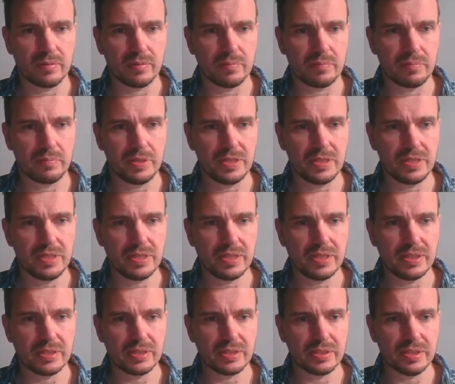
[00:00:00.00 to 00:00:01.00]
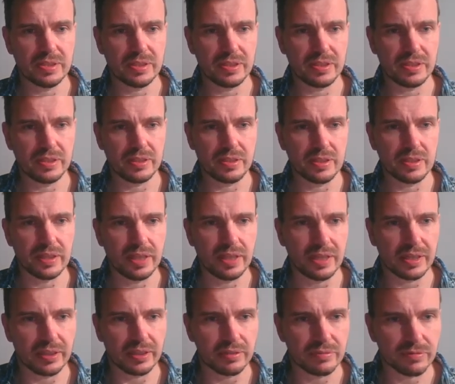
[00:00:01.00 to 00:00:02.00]
b is
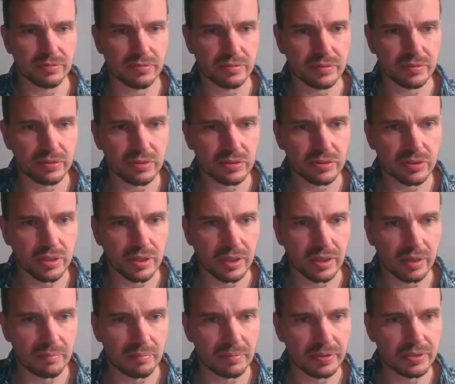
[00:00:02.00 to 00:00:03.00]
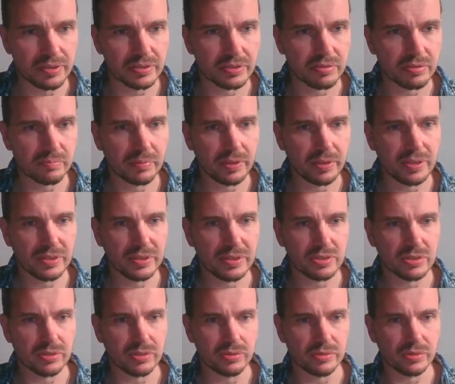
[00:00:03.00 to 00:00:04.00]
negative, b is
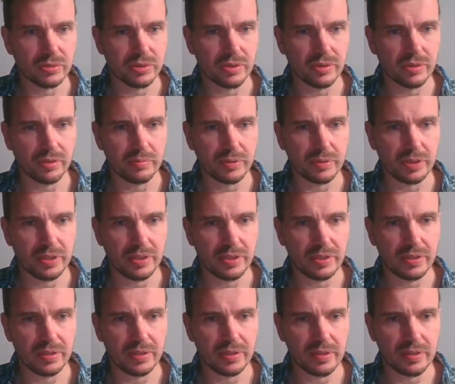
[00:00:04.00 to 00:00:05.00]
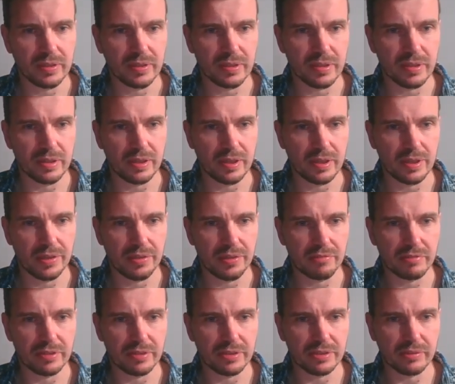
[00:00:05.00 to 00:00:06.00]
2, so it'll be
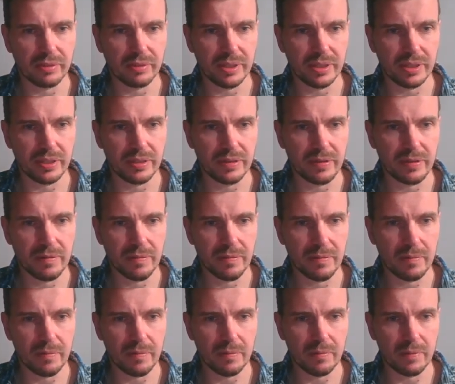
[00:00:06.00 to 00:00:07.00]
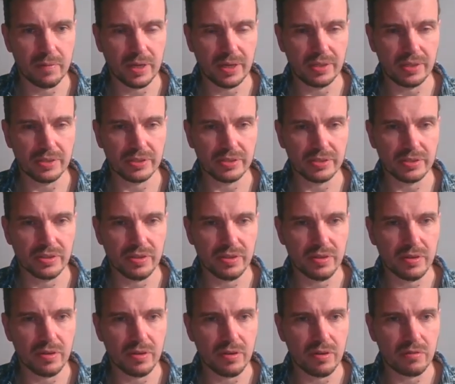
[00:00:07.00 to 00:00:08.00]
3 squared minus
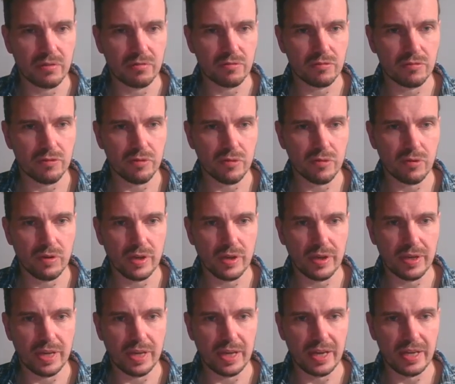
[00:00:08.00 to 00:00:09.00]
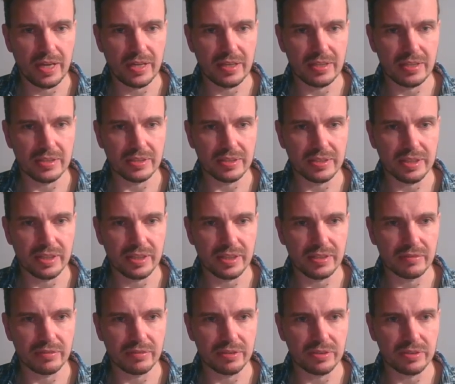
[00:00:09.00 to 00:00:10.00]
4, and a is
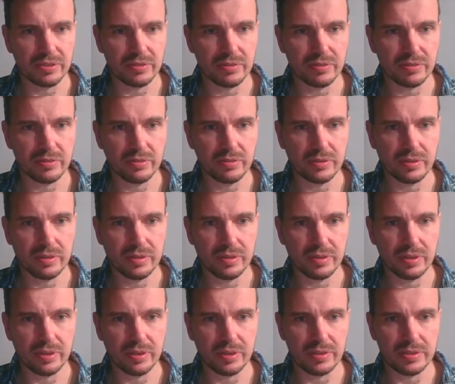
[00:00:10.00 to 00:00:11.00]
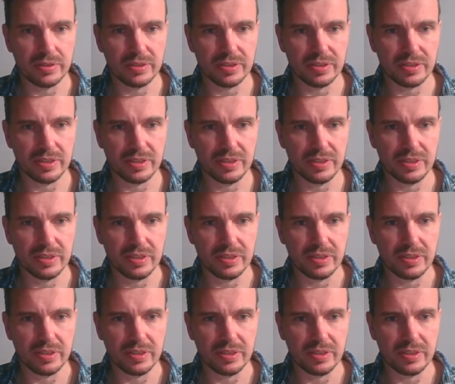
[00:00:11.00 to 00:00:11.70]
negative 2, and c